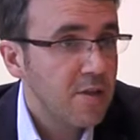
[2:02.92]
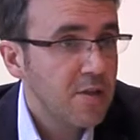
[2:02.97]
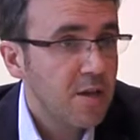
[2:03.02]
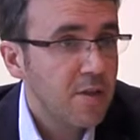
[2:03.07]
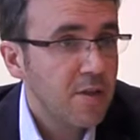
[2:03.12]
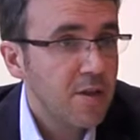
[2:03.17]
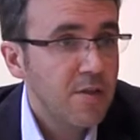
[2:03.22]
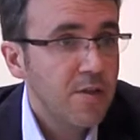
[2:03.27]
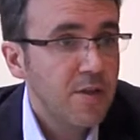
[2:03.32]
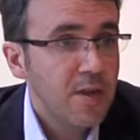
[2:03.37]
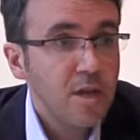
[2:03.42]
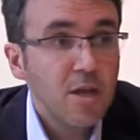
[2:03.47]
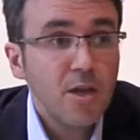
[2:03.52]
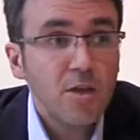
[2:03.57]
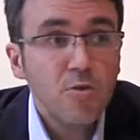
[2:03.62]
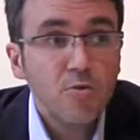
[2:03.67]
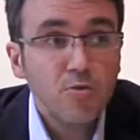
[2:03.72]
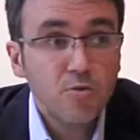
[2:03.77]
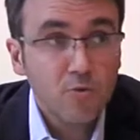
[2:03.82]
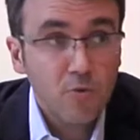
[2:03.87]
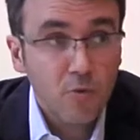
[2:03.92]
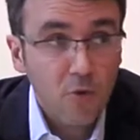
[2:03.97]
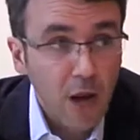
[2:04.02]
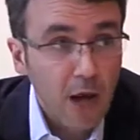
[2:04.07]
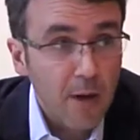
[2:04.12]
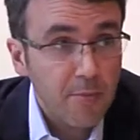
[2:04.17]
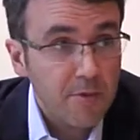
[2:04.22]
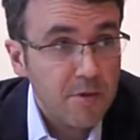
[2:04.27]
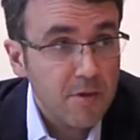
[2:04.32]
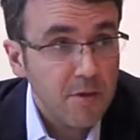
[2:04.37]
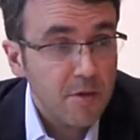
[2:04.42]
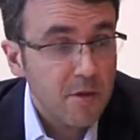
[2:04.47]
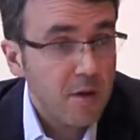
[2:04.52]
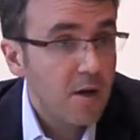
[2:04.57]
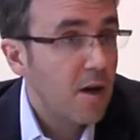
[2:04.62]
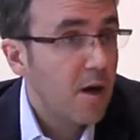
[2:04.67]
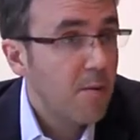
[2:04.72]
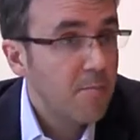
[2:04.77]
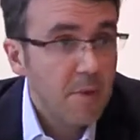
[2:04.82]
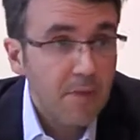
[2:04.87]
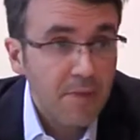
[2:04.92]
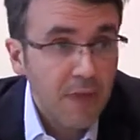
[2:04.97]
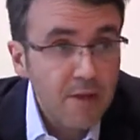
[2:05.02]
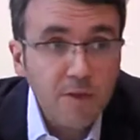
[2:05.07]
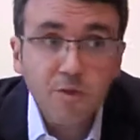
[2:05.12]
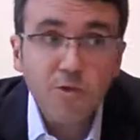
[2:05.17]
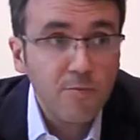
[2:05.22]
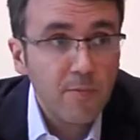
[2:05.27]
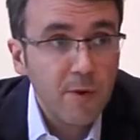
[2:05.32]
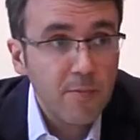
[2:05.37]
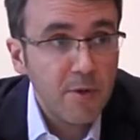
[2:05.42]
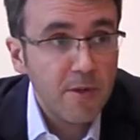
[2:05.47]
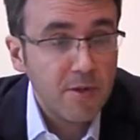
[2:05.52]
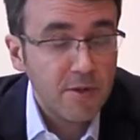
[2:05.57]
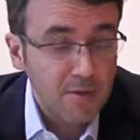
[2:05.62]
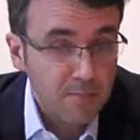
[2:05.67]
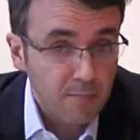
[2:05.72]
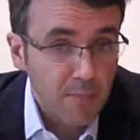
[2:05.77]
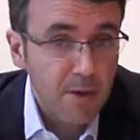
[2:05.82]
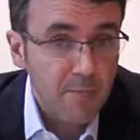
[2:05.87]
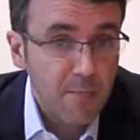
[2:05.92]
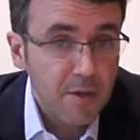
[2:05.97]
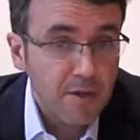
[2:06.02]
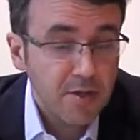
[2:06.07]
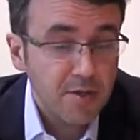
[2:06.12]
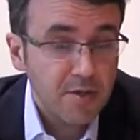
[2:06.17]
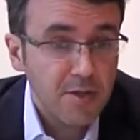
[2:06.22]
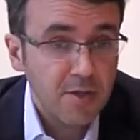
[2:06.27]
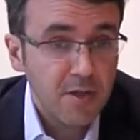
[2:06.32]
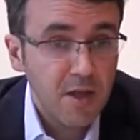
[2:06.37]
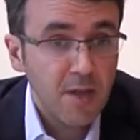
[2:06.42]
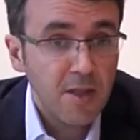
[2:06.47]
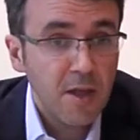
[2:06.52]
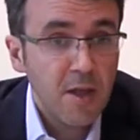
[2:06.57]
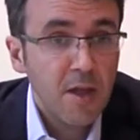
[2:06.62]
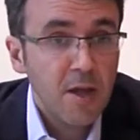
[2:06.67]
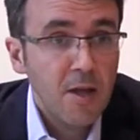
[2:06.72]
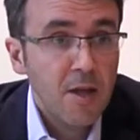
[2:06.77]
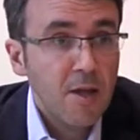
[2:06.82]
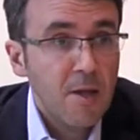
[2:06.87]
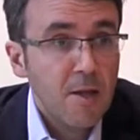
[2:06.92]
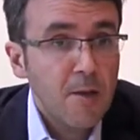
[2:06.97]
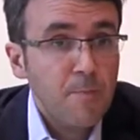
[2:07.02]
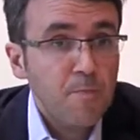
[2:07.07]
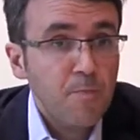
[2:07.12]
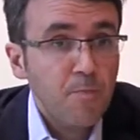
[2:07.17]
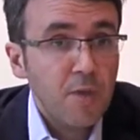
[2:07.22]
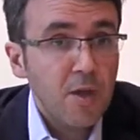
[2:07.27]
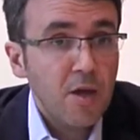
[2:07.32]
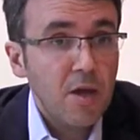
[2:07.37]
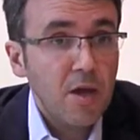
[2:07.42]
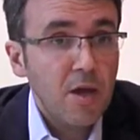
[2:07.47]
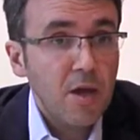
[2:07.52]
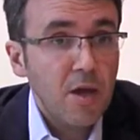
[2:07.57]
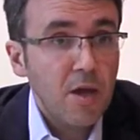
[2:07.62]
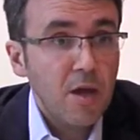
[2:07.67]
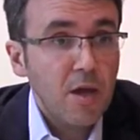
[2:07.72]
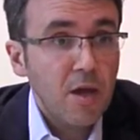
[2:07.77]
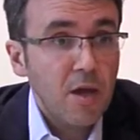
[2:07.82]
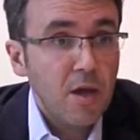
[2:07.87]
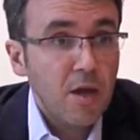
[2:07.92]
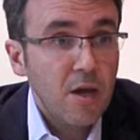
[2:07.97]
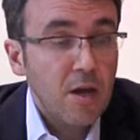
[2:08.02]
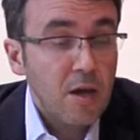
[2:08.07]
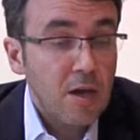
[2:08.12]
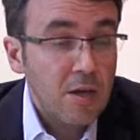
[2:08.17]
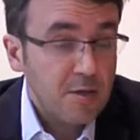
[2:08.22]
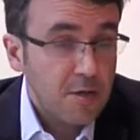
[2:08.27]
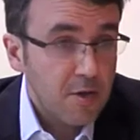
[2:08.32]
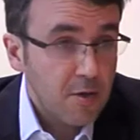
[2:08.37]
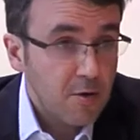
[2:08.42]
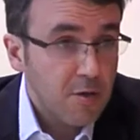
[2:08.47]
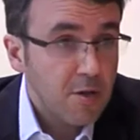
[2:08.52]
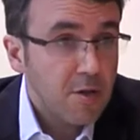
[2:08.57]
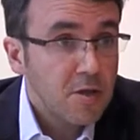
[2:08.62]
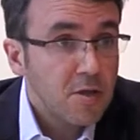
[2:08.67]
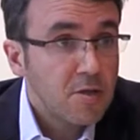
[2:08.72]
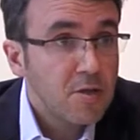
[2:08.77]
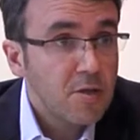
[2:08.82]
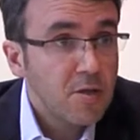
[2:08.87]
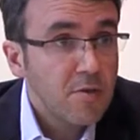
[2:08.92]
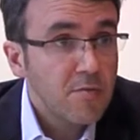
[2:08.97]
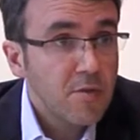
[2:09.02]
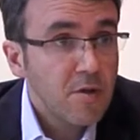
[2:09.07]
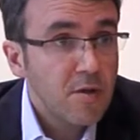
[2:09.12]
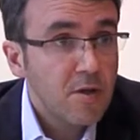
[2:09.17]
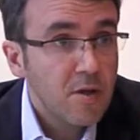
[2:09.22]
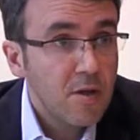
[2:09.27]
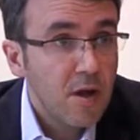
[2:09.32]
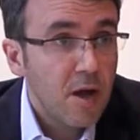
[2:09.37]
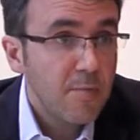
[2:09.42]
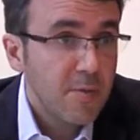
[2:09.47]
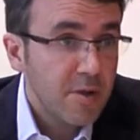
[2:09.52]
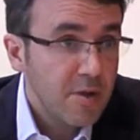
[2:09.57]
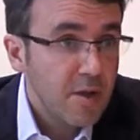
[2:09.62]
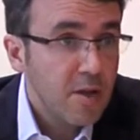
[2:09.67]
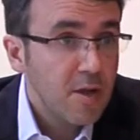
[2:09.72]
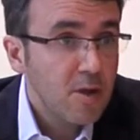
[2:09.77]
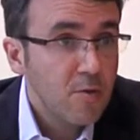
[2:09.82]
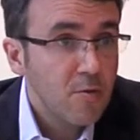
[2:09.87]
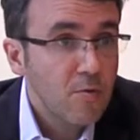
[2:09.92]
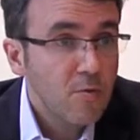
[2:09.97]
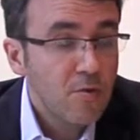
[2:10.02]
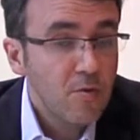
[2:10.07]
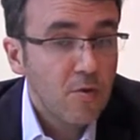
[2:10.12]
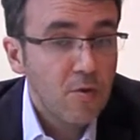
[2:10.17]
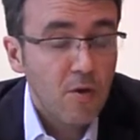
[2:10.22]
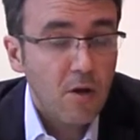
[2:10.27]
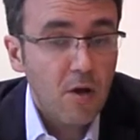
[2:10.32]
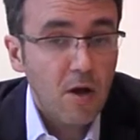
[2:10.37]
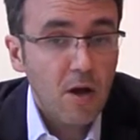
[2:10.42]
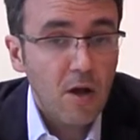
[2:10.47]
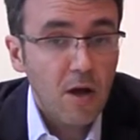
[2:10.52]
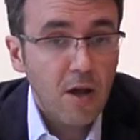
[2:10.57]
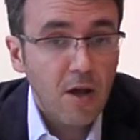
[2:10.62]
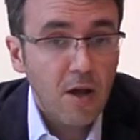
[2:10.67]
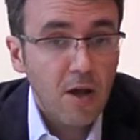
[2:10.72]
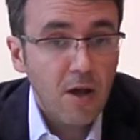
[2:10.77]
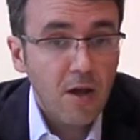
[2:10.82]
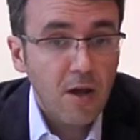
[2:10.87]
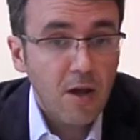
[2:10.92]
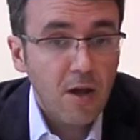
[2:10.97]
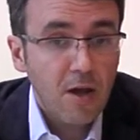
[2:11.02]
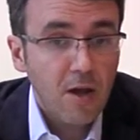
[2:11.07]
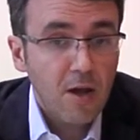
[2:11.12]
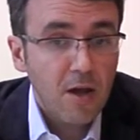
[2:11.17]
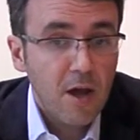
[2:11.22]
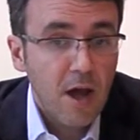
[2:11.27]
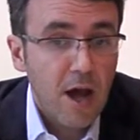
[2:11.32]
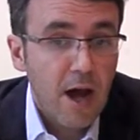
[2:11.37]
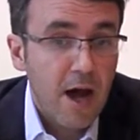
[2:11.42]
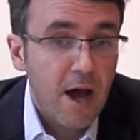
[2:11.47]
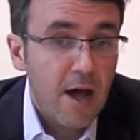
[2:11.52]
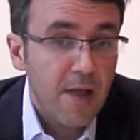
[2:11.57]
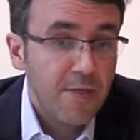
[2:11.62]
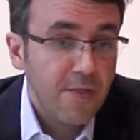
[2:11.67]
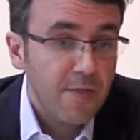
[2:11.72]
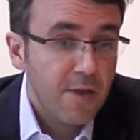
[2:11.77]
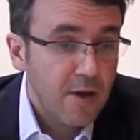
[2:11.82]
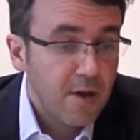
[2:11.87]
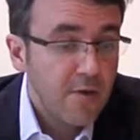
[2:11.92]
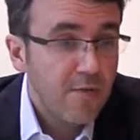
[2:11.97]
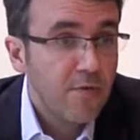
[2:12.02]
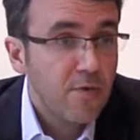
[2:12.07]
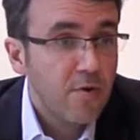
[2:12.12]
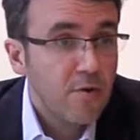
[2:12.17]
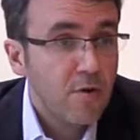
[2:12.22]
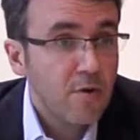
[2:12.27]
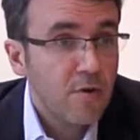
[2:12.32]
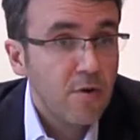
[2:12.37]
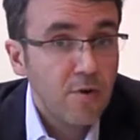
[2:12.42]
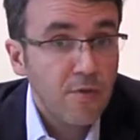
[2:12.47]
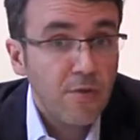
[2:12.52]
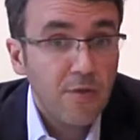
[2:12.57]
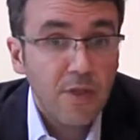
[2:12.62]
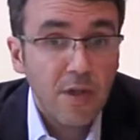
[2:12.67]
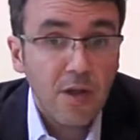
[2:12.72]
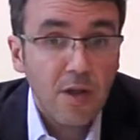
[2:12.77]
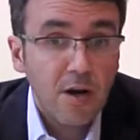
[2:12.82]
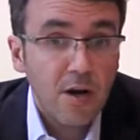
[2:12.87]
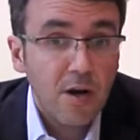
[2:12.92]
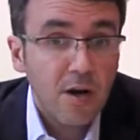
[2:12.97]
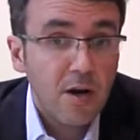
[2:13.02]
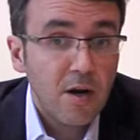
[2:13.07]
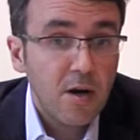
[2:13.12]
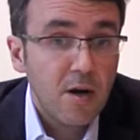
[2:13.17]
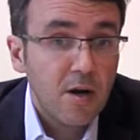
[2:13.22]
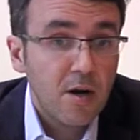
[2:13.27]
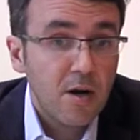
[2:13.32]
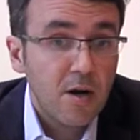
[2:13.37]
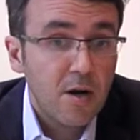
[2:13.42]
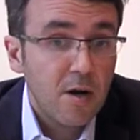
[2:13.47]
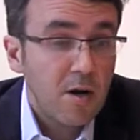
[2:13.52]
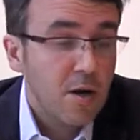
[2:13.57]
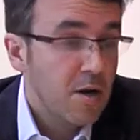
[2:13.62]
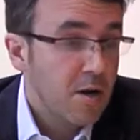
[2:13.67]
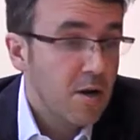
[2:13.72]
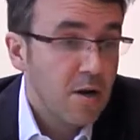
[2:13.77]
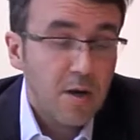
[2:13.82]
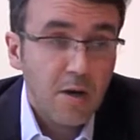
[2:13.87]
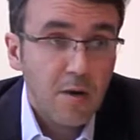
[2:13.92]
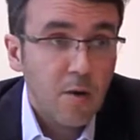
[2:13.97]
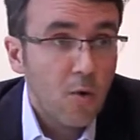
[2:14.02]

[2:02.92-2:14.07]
saying that the EU should collapse. That's not my message. My message is that it's a great initiative, I mean the EU, and therefore there are